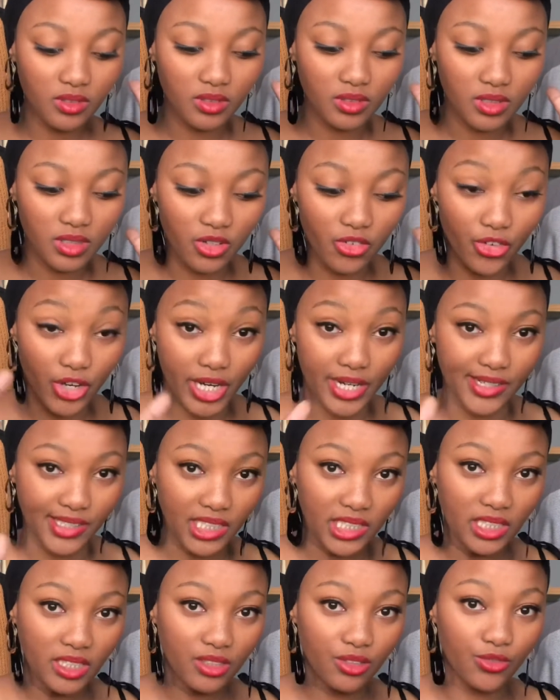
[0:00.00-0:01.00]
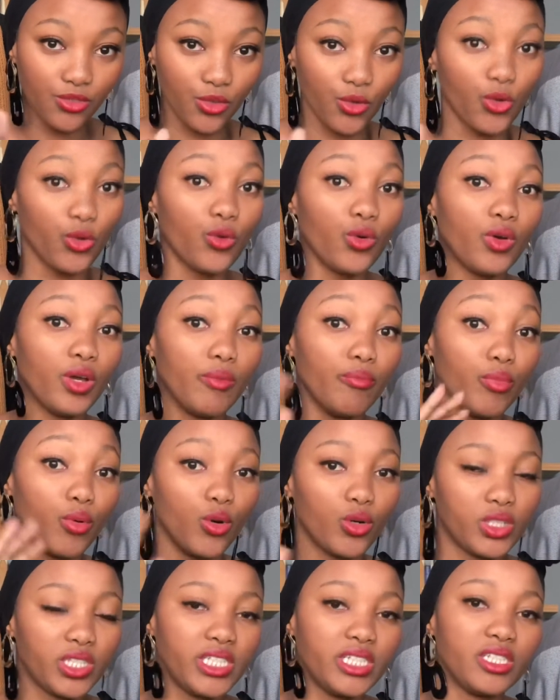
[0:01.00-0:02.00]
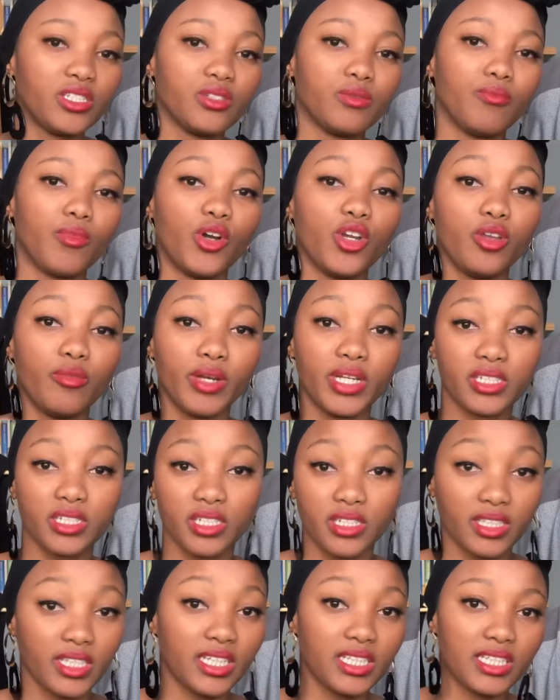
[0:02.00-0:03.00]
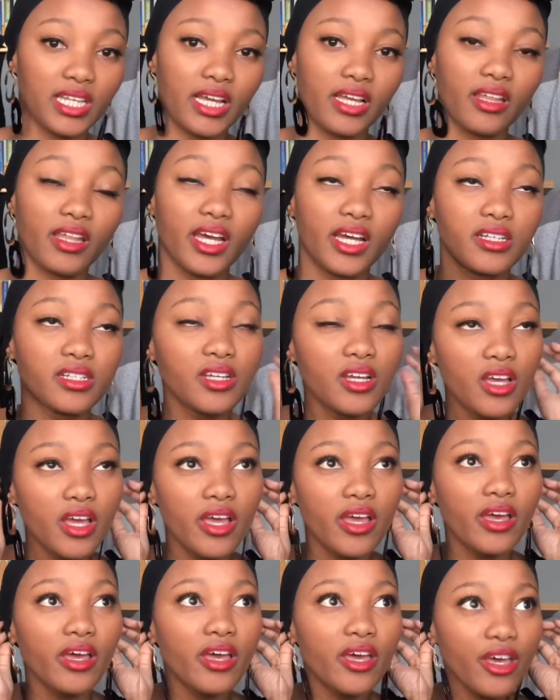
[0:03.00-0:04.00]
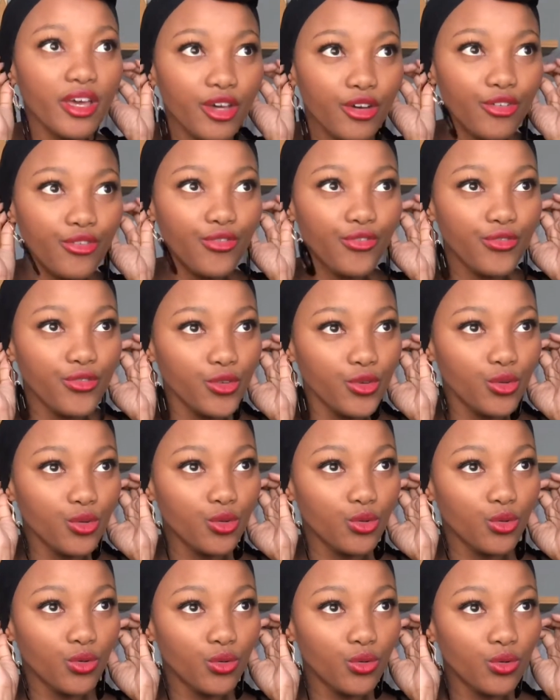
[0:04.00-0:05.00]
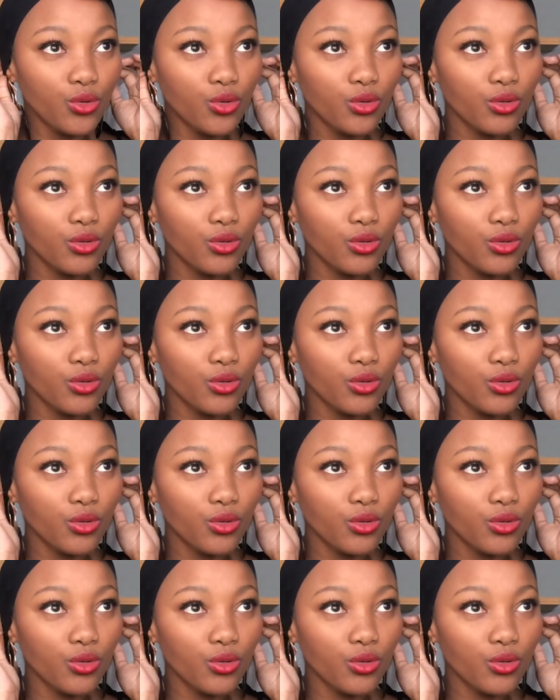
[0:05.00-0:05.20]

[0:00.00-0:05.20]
ready for important monumental days like that. If you